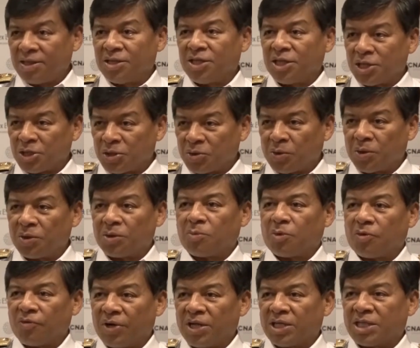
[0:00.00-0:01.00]
Yes,
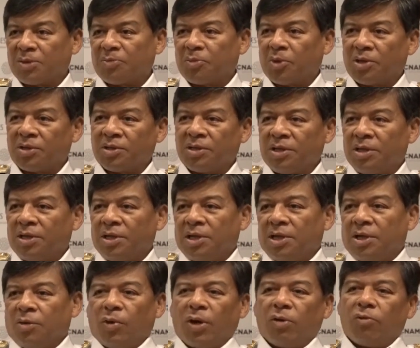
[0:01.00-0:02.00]
providing support.
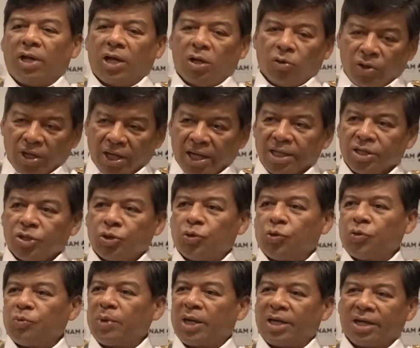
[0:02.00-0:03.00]
Well, we are looking at
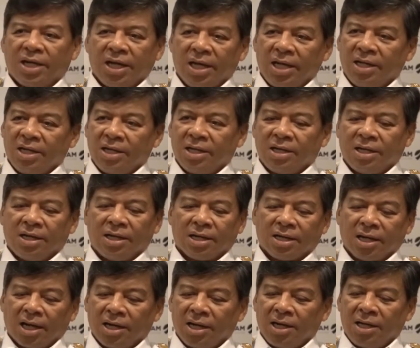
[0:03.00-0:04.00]
2, but again,
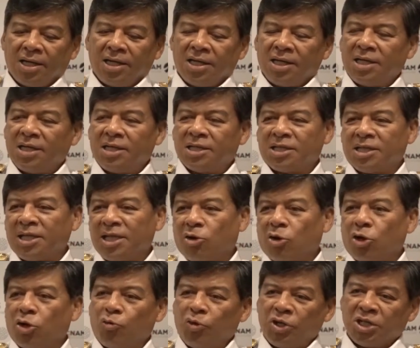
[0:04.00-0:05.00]
currently it's still
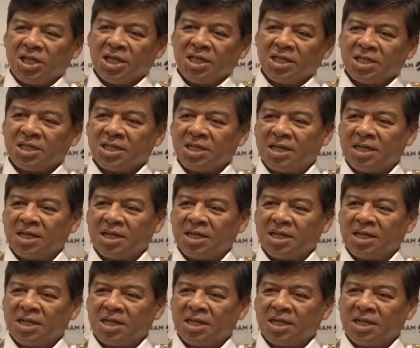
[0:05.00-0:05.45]
on the wish list.